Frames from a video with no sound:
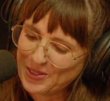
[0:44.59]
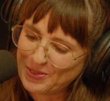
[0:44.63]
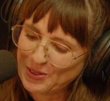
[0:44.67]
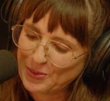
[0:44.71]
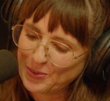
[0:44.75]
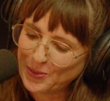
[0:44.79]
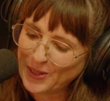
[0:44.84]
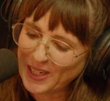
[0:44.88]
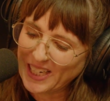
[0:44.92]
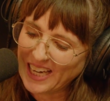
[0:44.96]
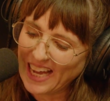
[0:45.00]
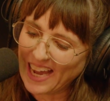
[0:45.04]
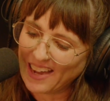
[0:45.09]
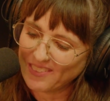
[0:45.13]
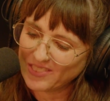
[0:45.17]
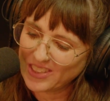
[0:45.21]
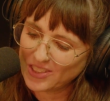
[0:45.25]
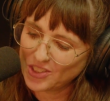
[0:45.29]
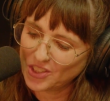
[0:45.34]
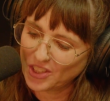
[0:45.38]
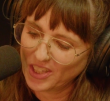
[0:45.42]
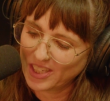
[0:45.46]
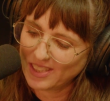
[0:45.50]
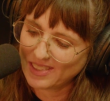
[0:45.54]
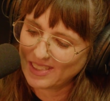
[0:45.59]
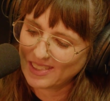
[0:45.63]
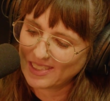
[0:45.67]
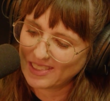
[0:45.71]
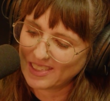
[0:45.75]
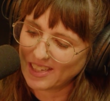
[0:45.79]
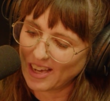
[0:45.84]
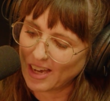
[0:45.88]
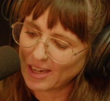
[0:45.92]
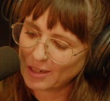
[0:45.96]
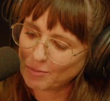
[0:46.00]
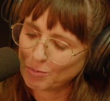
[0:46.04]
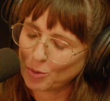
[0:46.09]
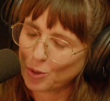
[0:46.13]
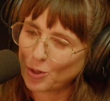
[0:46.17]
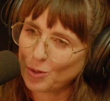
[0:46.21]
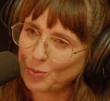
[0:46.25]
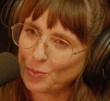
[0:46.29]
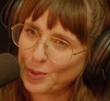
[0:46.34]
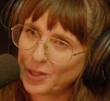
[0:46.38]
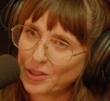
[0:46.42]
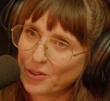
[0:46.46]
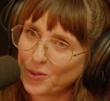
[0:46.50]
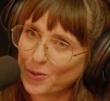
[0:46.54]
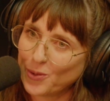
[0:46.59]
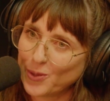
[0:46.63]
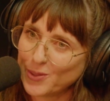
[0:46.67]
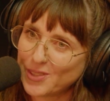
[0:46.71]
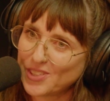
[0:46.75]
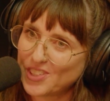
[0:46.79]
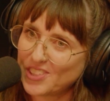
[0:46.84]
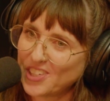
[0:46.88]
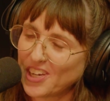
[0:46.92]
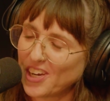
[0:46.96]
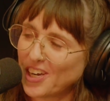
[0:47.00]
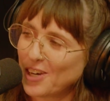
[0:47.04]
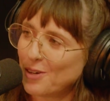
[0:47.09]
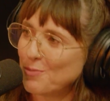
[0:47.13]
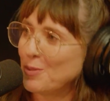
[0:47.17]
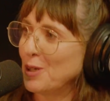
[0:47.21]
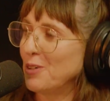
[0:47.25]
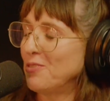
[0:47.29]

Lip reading: Well, we're going to have the chance to talk more with Oldstar,